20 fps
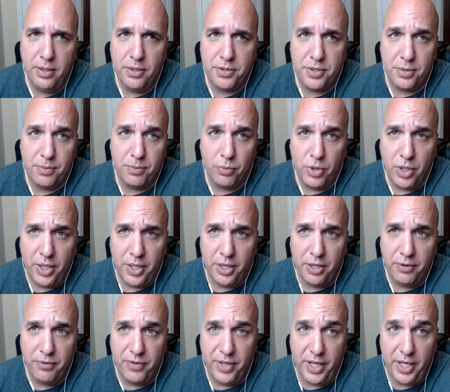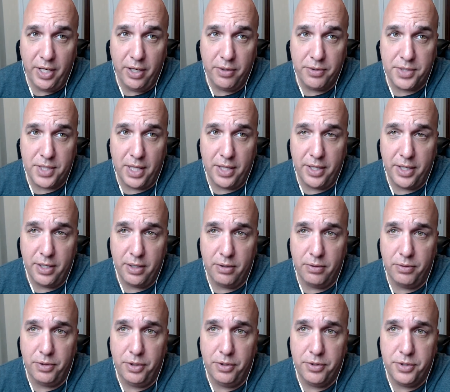some really good videos out there
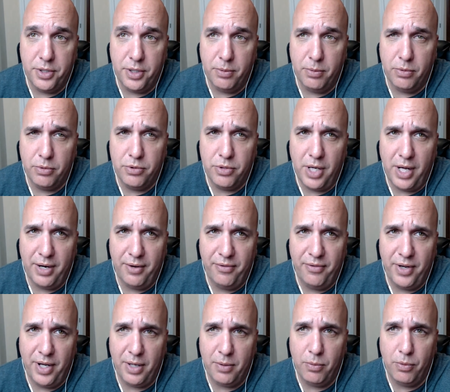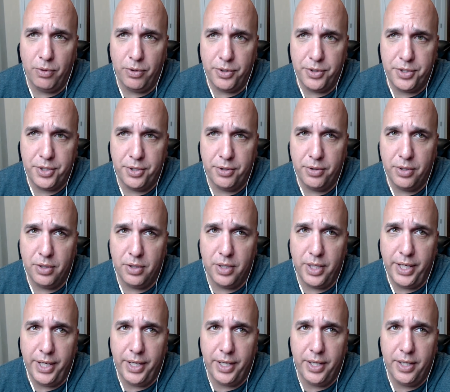on YouTube. We'll try to find one or two to
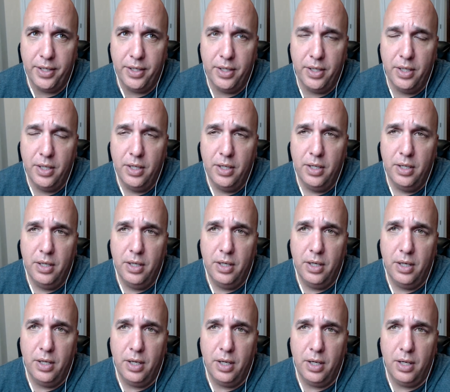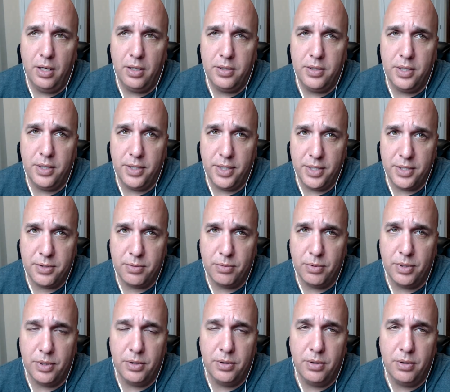link to this
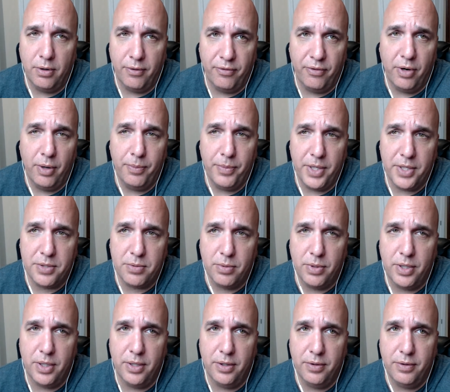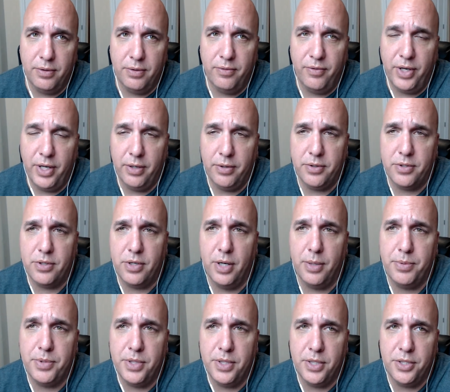one or from this one in the video
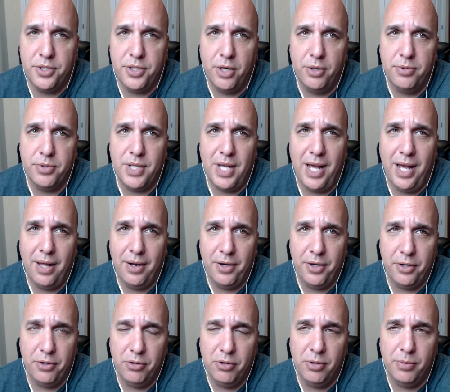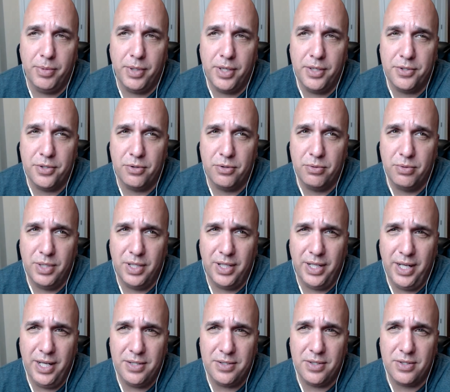description that shows how to do it because there
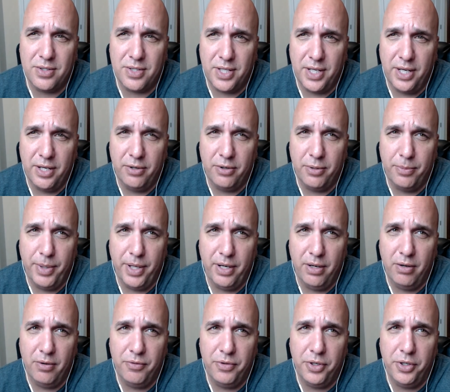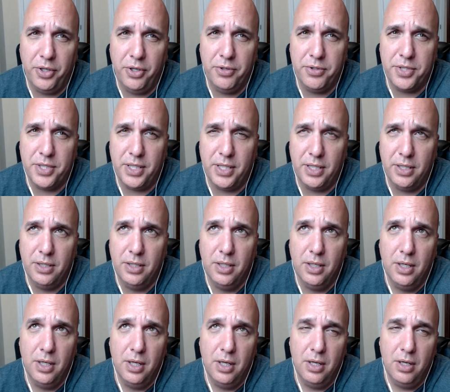really is a skill depending on if you're using
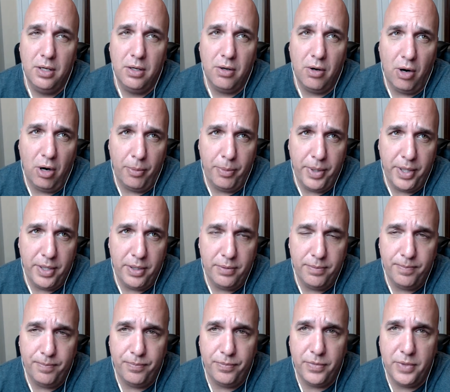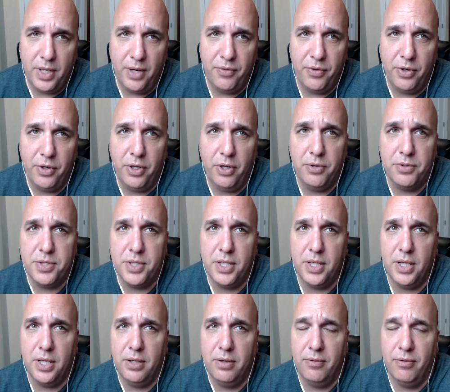carpet, if you're
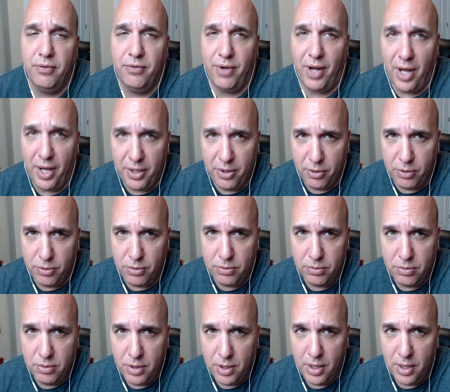using vinyl.